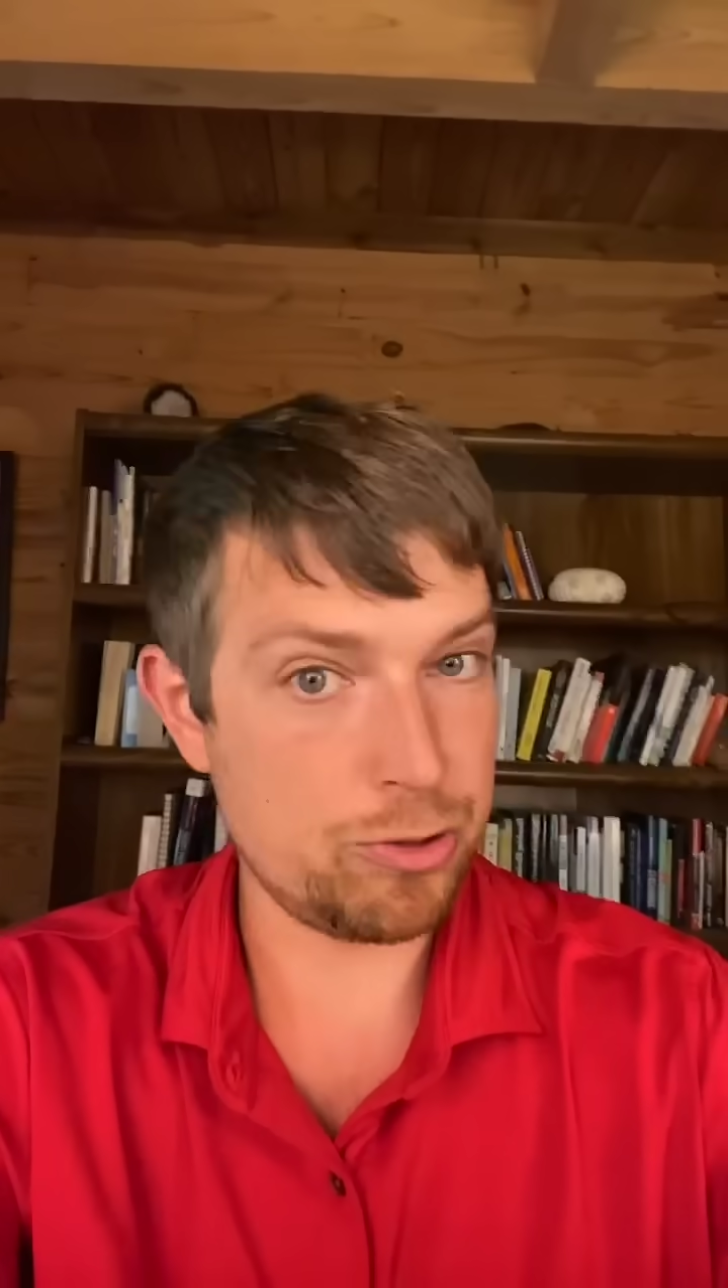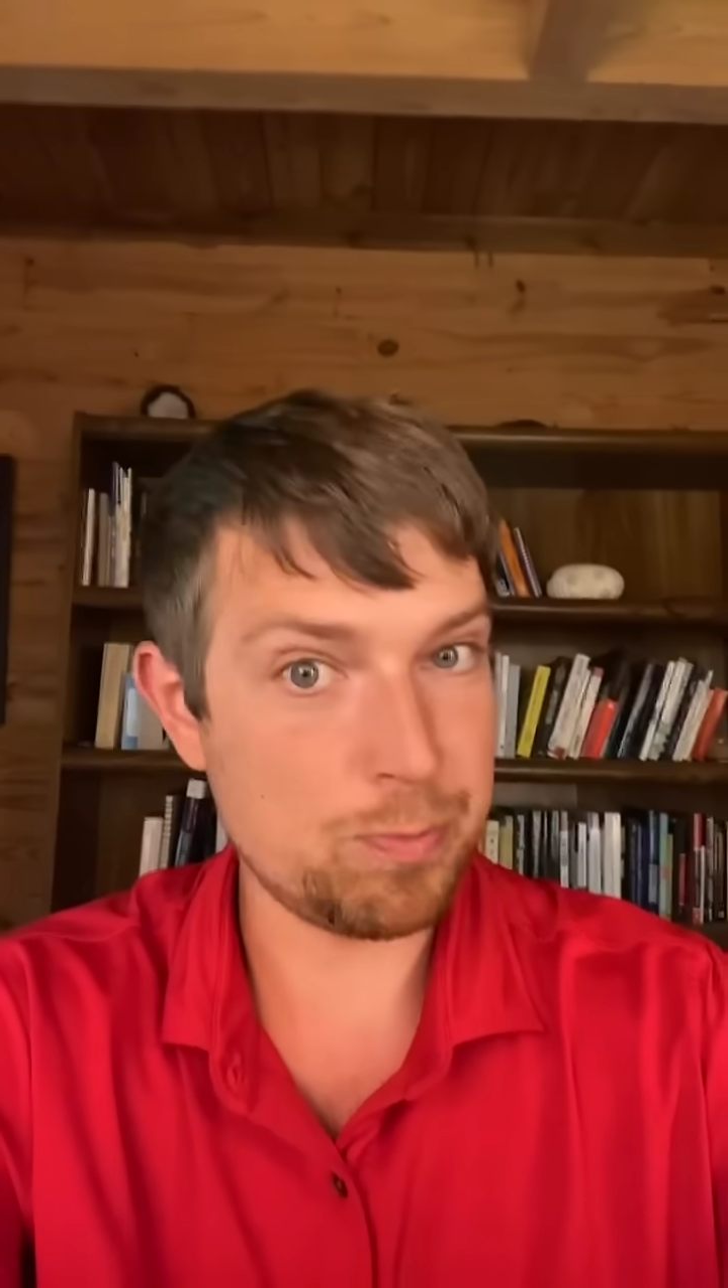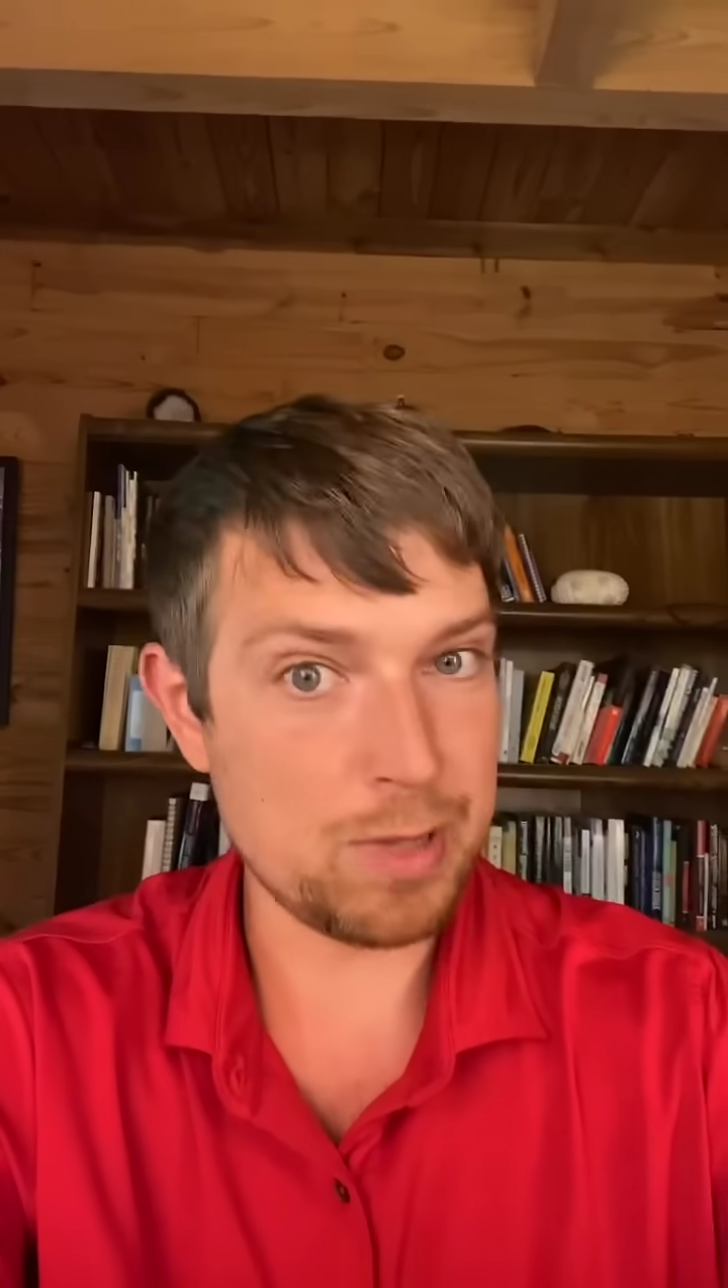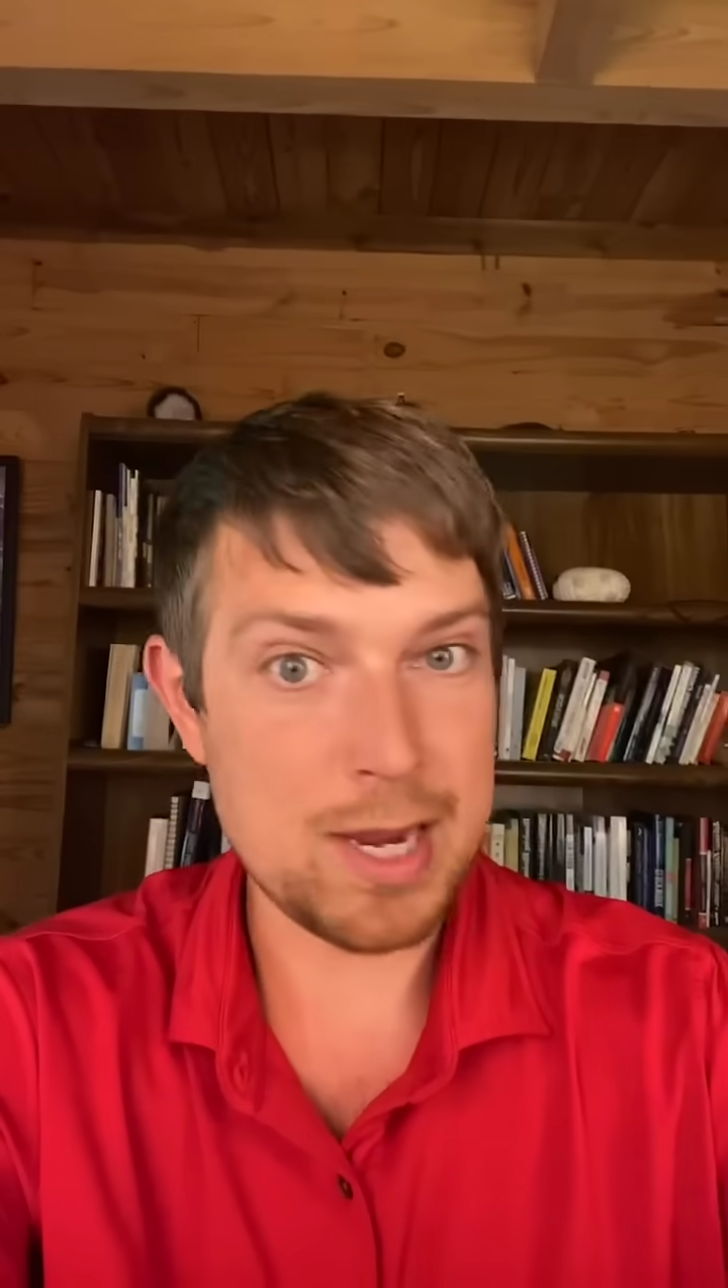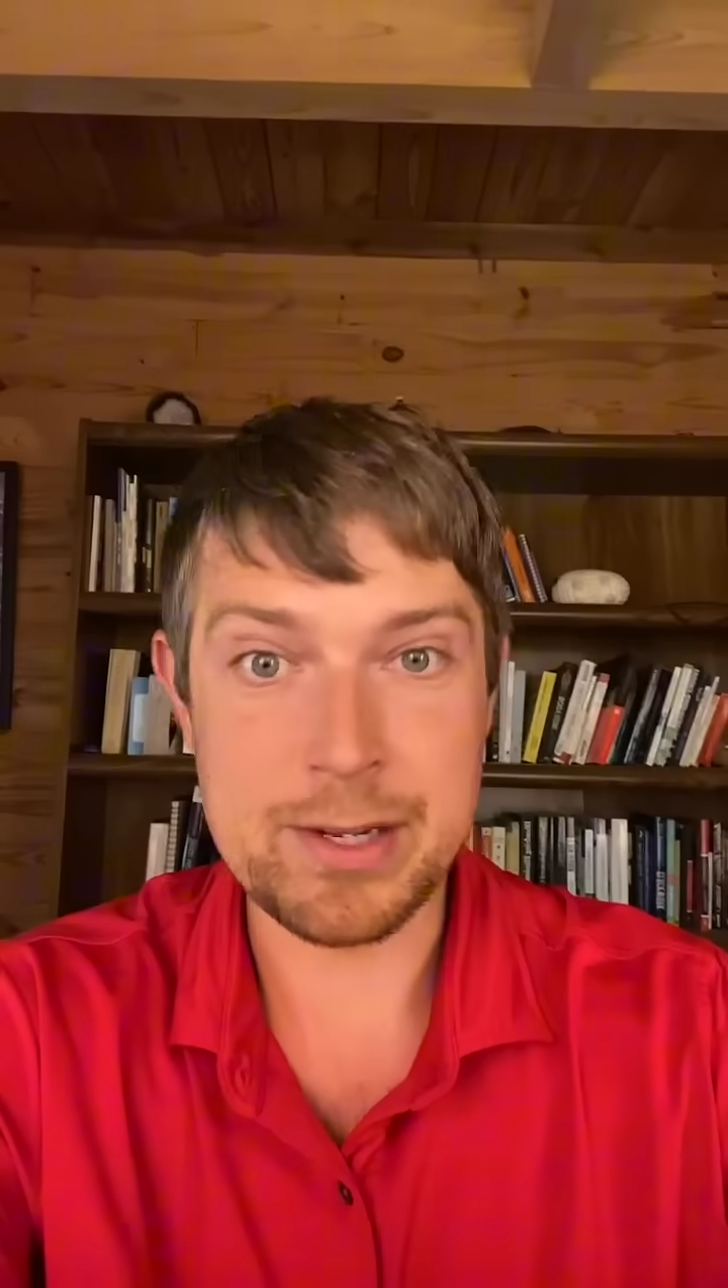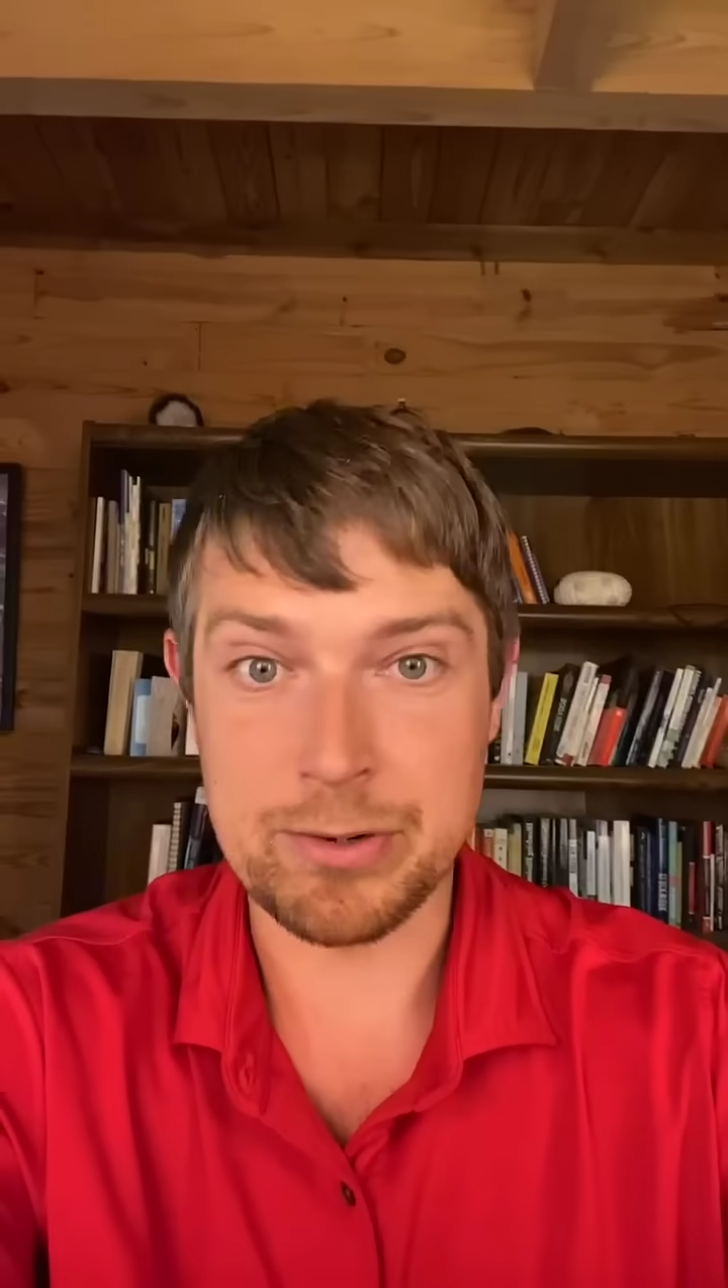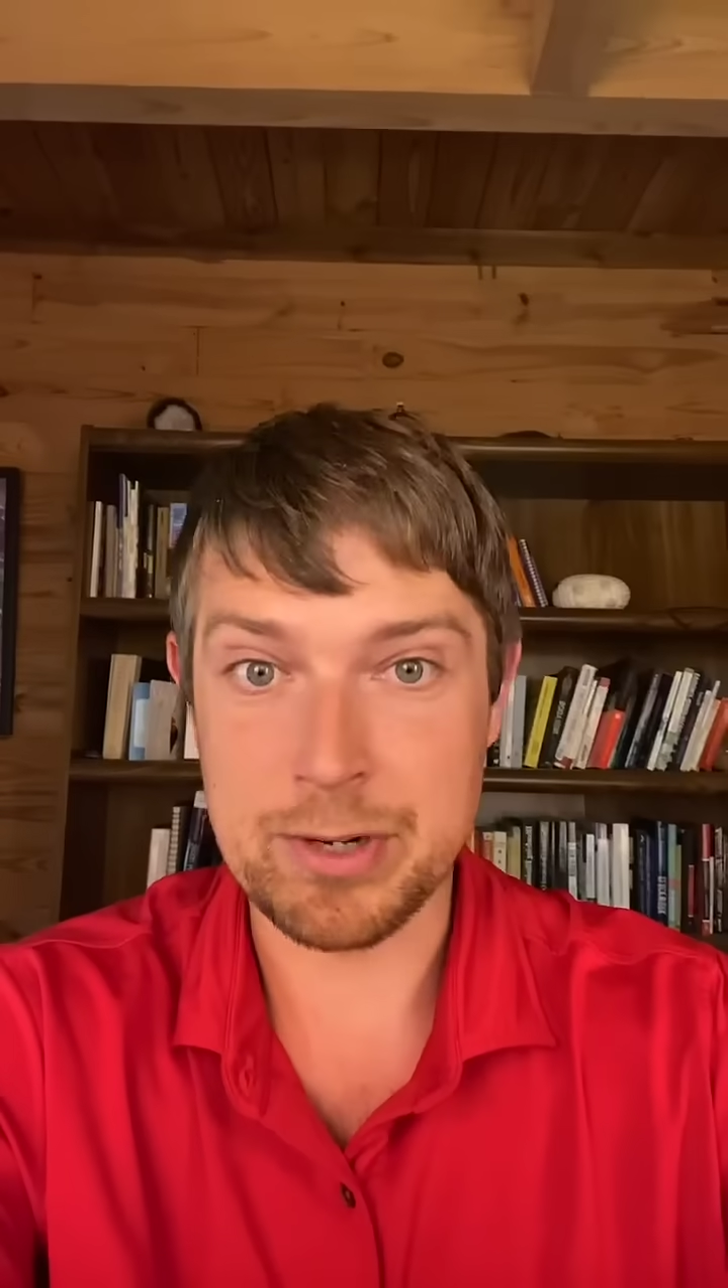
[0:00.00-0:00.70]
to apply it,